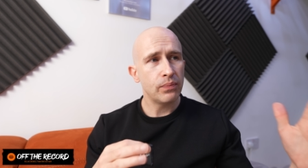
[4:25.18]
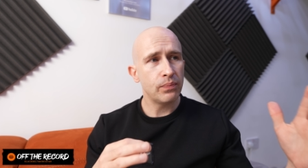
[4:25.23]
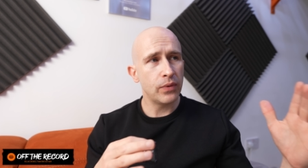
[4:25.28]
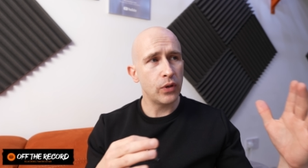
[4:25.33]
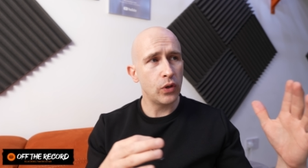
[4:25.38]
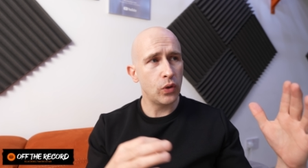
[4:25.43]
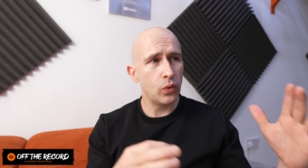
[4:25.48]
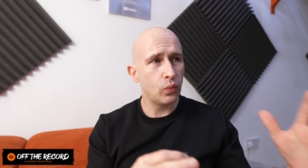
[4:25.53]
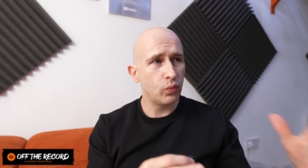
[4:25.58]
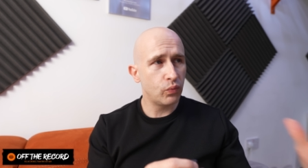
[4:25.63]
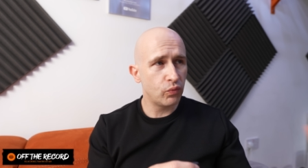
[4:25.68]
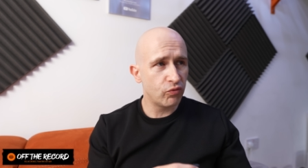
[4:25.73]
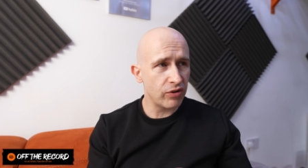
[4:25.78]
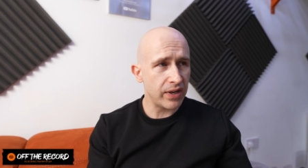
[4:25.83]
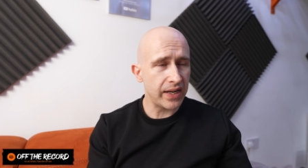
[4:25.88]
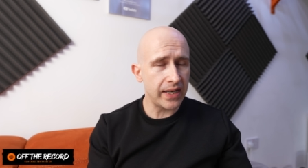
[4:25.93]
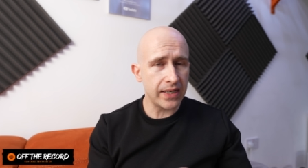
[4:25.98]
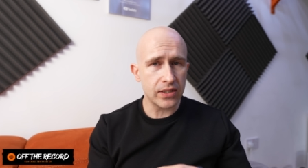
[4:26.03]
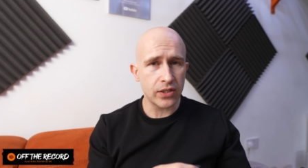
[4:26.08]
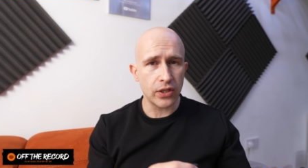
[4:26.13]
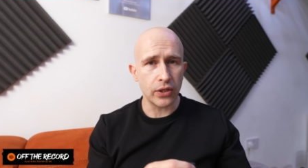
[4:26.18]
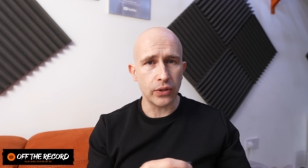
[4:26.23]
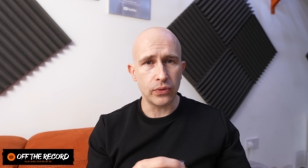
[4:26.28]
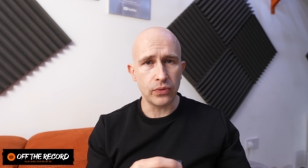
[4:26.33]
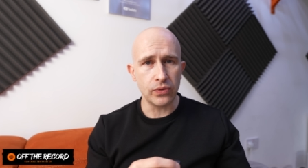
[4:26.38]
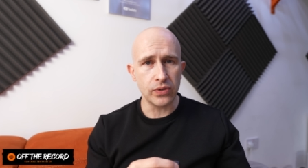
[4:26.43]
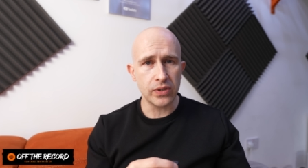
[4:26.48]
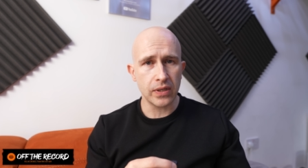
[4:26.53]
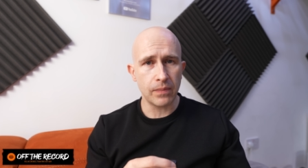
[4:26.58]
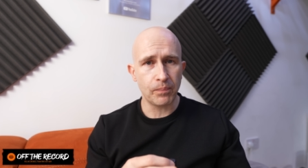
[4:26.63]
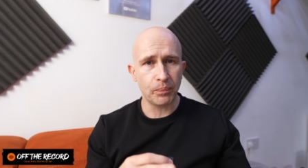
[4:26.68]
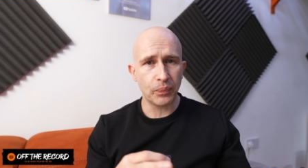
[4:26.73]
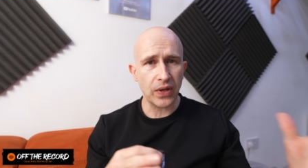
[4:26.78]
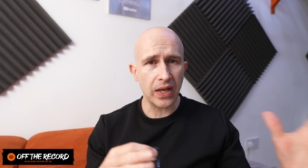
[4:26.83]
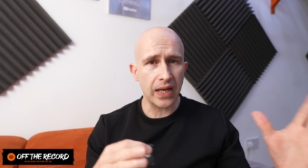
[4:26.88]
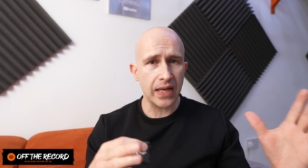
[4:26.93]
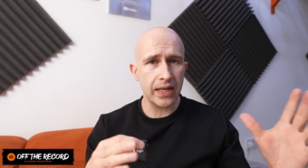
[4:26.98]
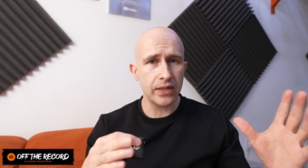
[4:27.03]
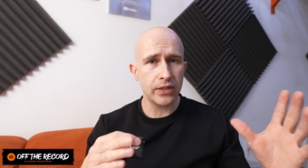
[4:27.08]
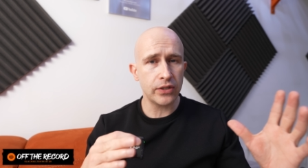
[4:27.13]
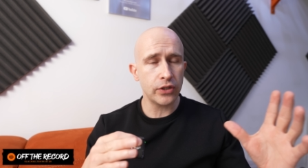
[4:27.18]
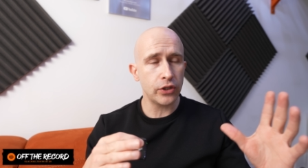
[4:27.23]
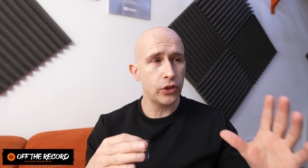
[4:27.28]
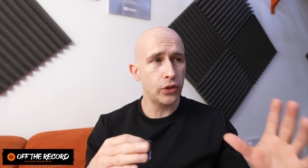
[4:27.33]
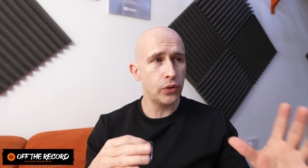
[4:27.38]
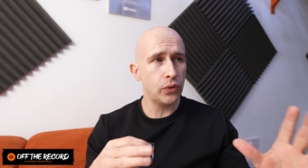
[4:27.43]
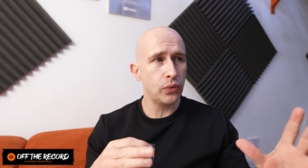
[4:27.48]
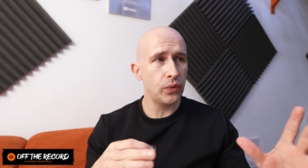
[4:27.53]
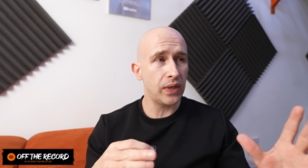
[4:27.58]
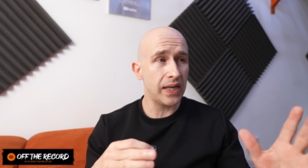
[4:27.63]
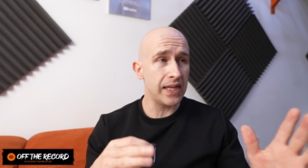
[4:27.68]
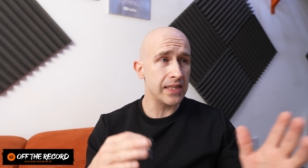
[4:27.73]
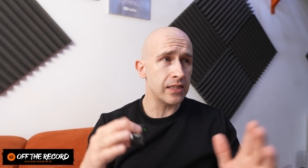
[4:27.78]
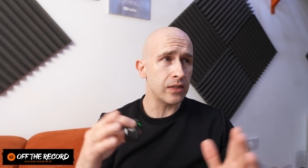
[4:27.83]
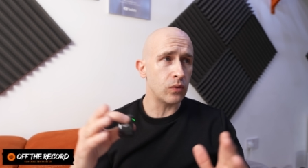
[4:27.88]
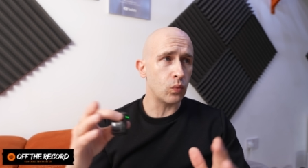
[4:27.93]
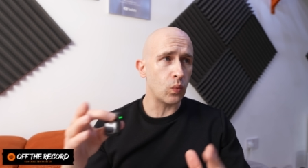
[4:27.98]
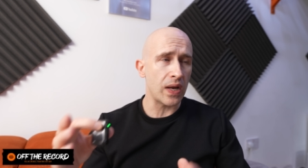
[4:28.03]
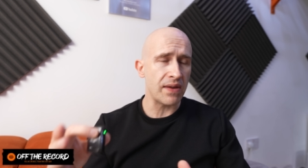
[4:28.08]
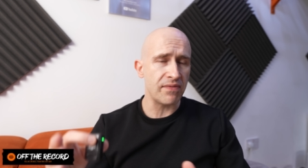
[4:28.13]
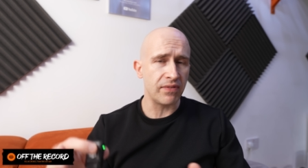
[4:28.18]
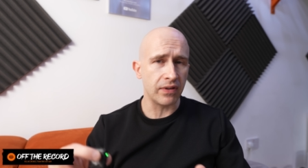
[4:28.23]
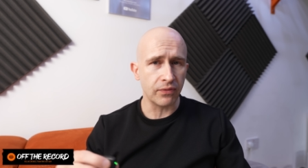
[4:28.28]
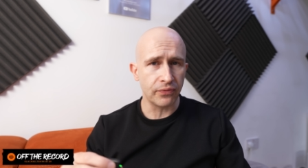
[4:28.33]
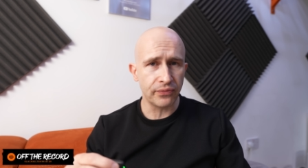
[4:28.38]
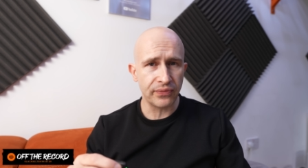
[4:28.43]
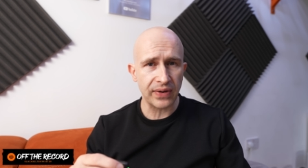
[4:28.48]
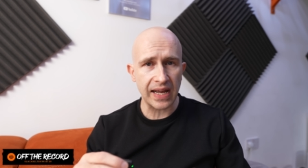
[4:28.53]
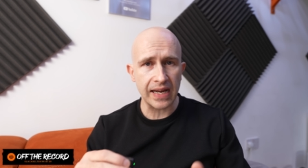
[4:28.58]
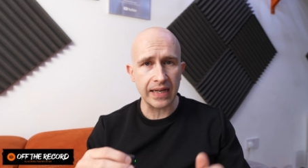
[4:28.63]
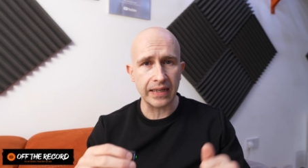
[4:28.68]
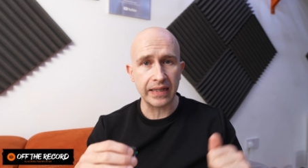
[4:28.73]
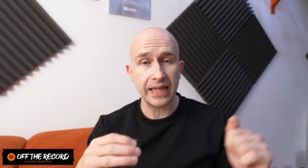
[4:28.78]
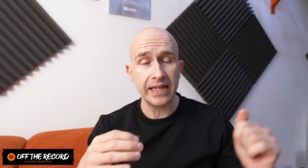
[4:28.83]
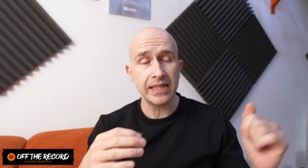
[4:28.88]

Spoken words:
who reads those and who isn't waving a flag,